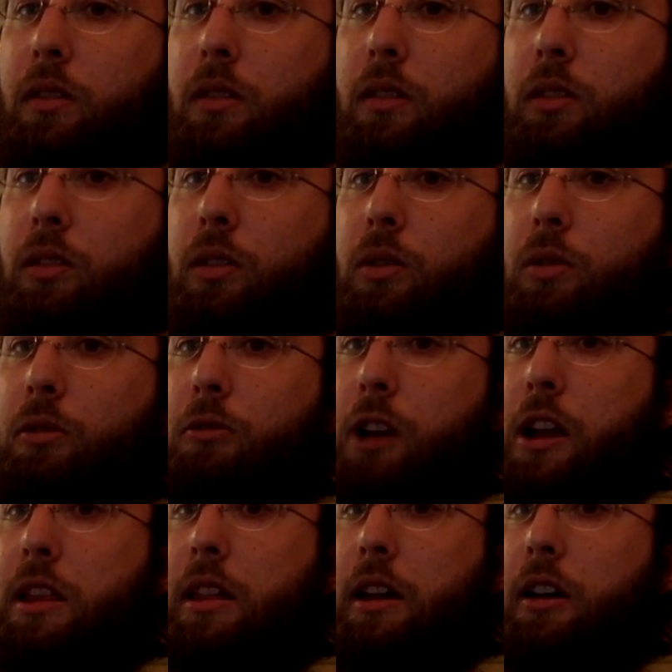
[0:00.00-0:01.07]
So
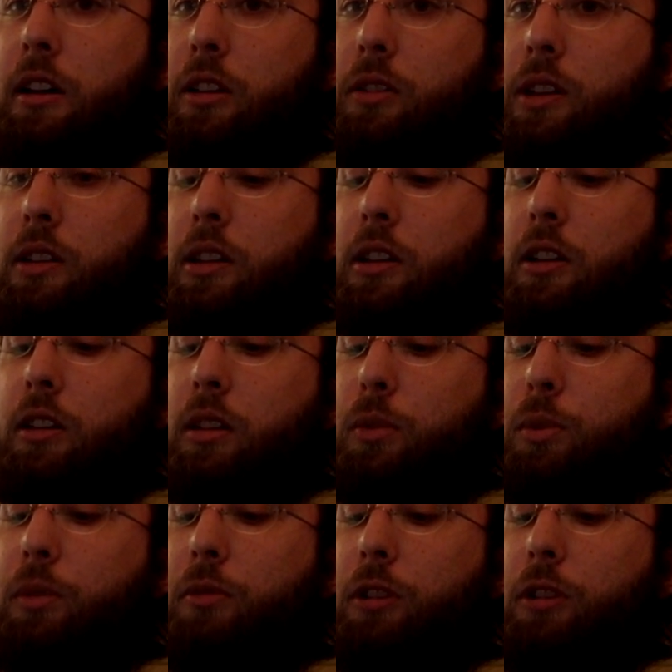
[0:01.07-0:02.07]
right there, you can hear that we've